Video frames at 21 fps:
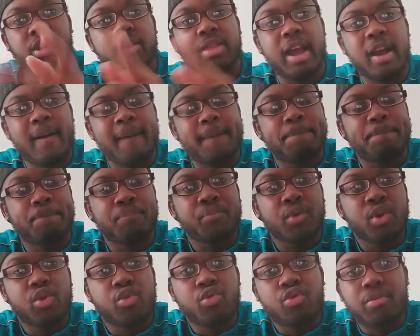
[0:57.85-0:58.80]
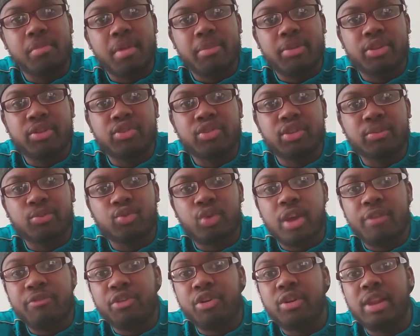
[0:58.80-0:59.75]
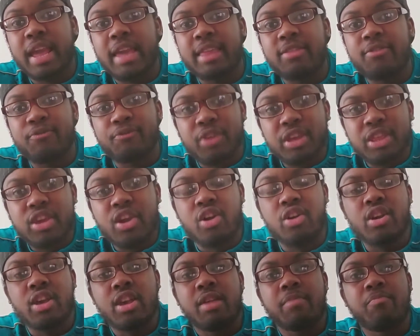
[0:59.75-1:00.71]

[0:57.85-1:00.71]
Now, remember to subscribe or like the video